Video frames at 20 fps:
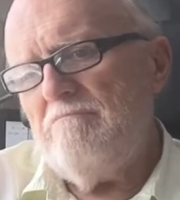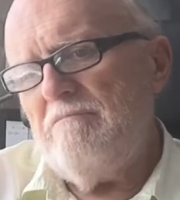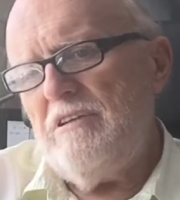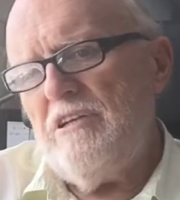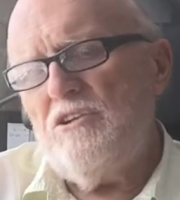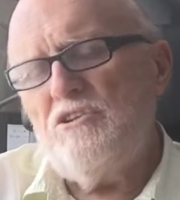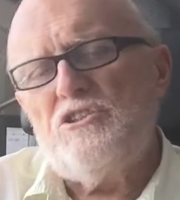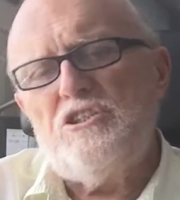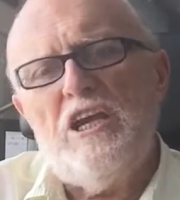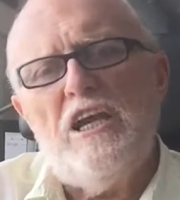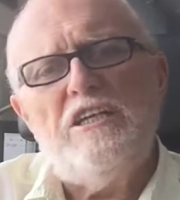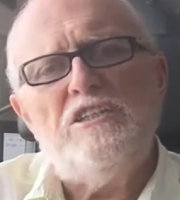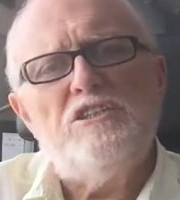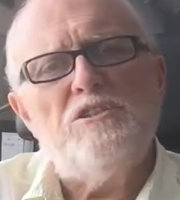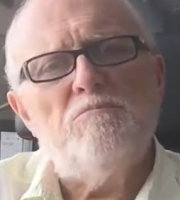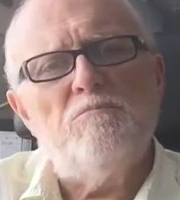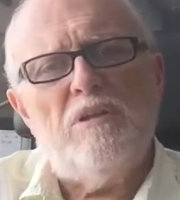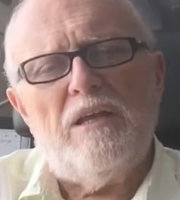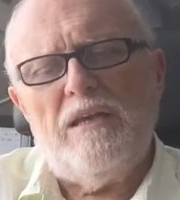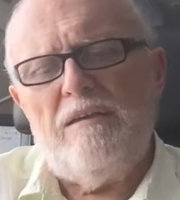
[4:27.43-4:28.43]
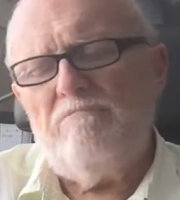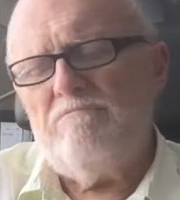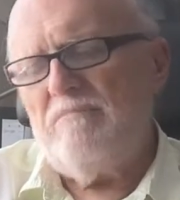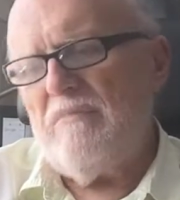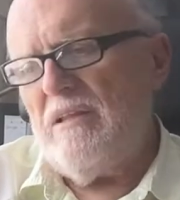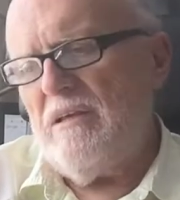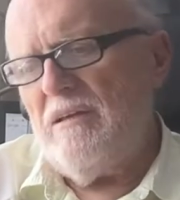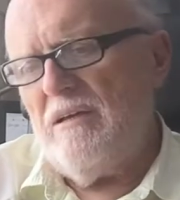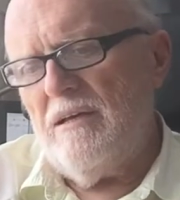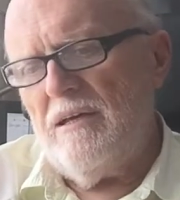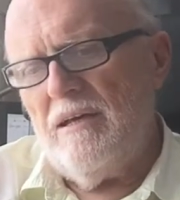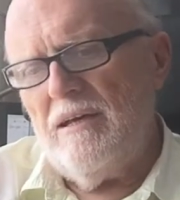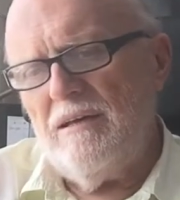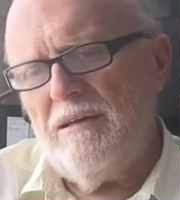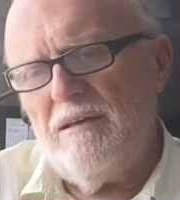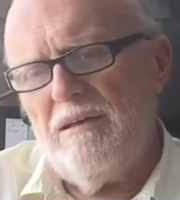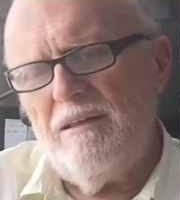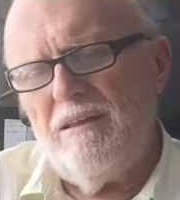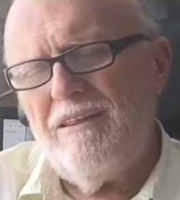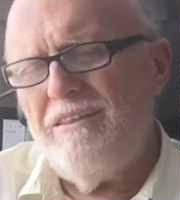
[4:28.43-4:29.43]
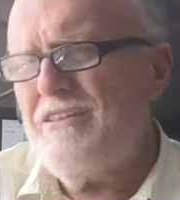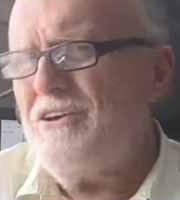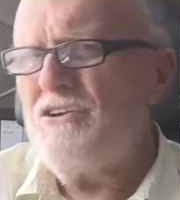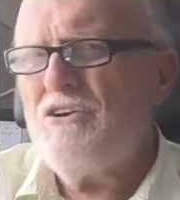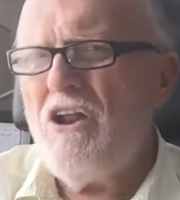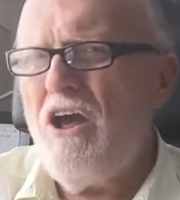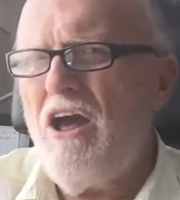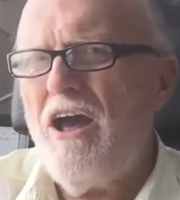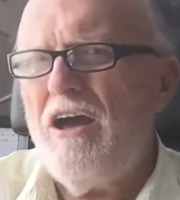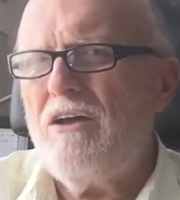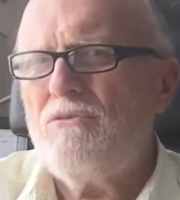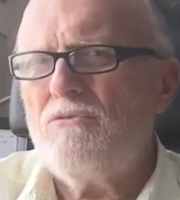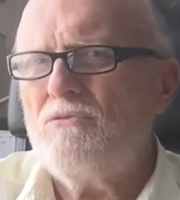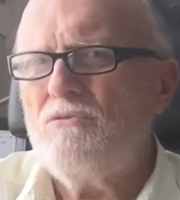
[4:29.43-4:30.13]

interchangeably. They're not